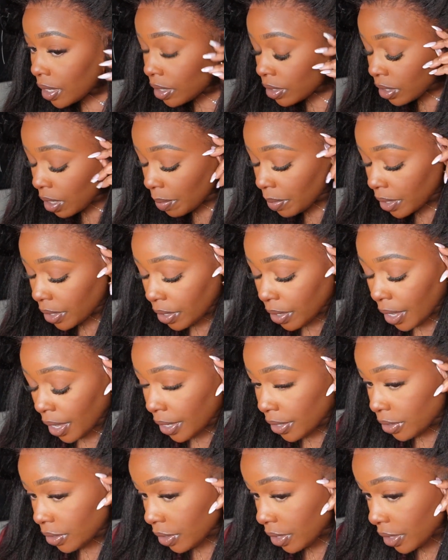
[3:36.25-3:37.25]
So I'm gonna go
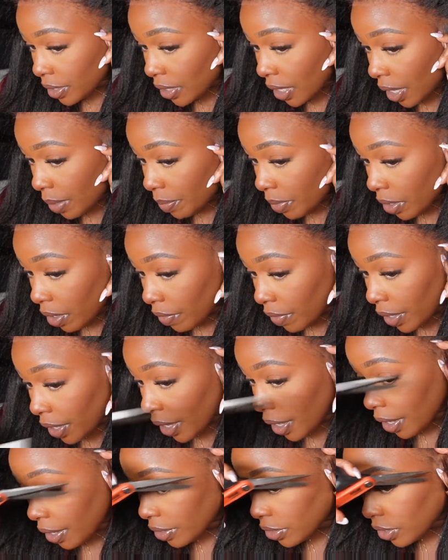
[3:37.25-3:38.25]
ahead and do the same thing over here.